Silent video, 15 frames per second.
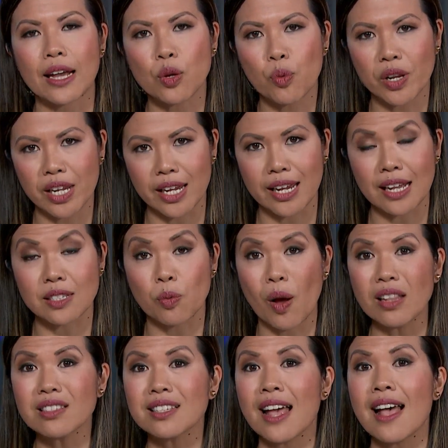equity as
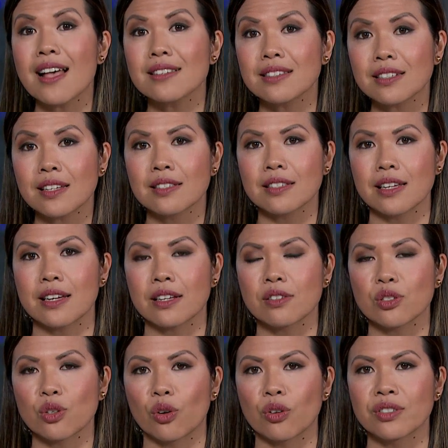well as hesitancy
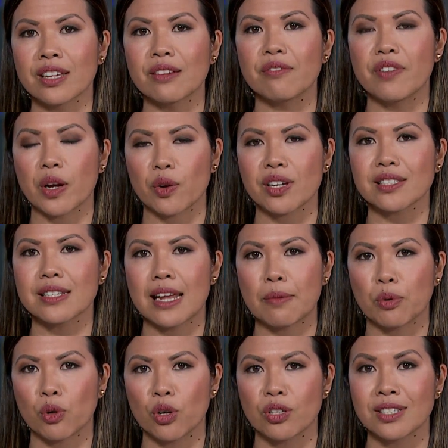concerns in various
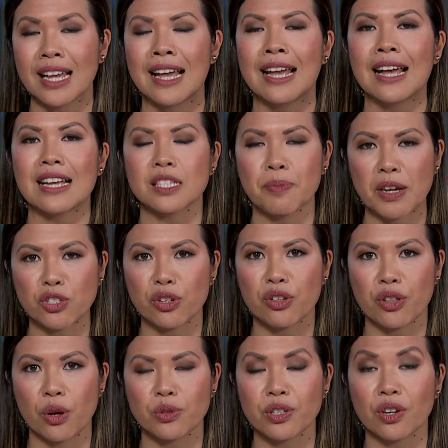neighborhoods, especially
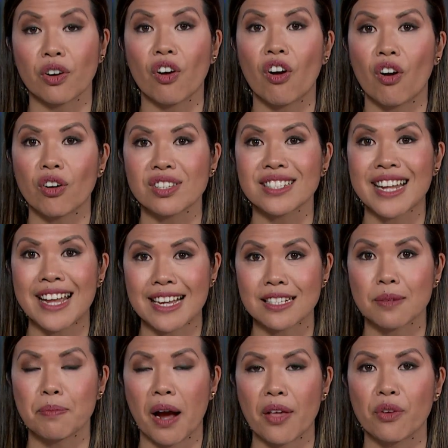those that are hardest
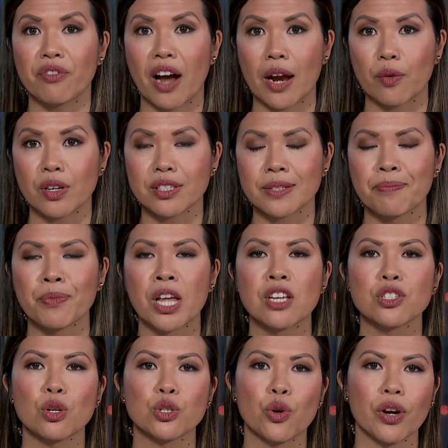hit by the virus.
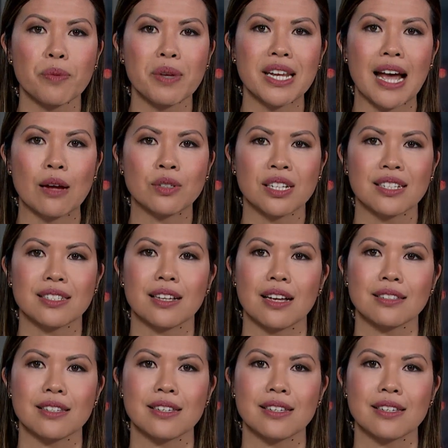So joining me now to discuss